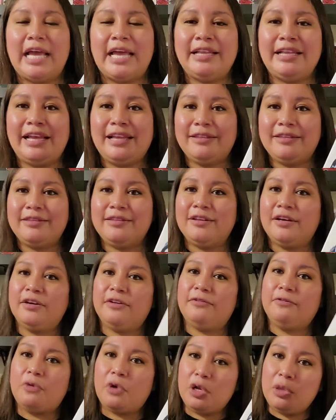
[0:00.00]
and then
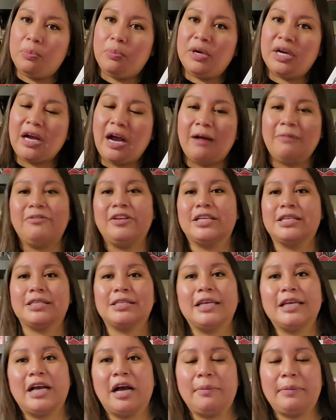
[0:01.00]
the fourth book
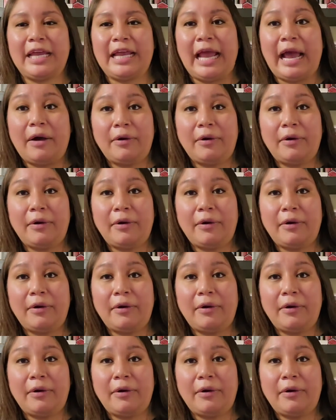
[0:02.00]
obviously coming